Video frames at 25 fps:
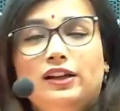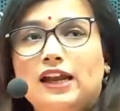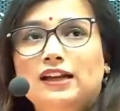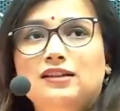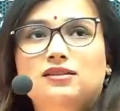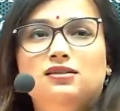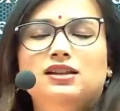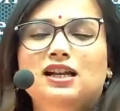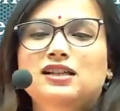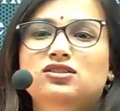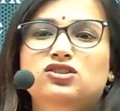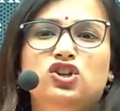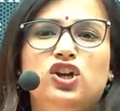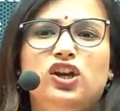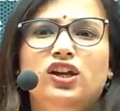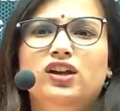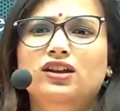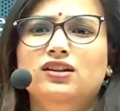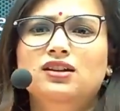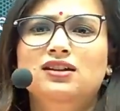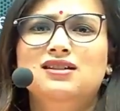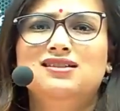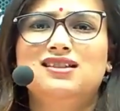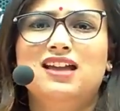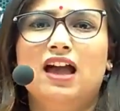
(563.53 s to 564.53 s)
let's take
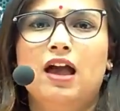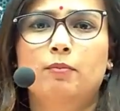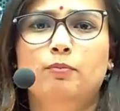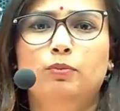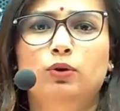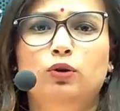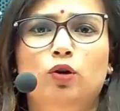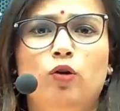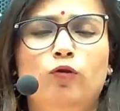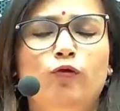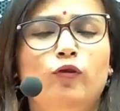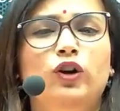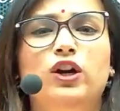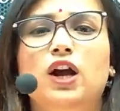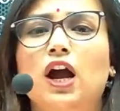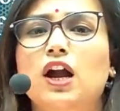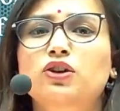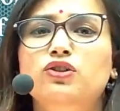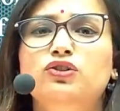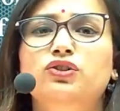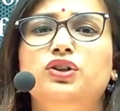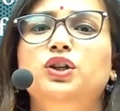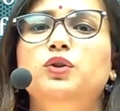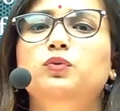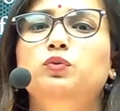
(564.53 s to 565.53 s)
an example of a
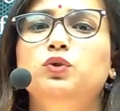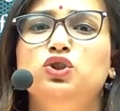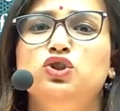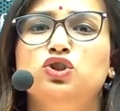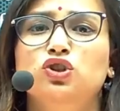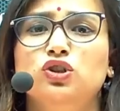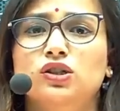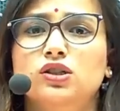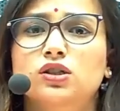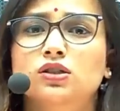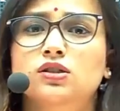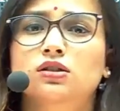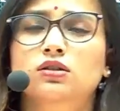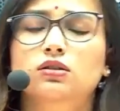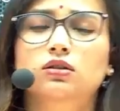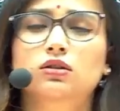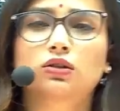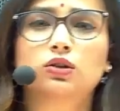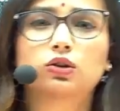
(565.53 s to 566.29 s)
country which is,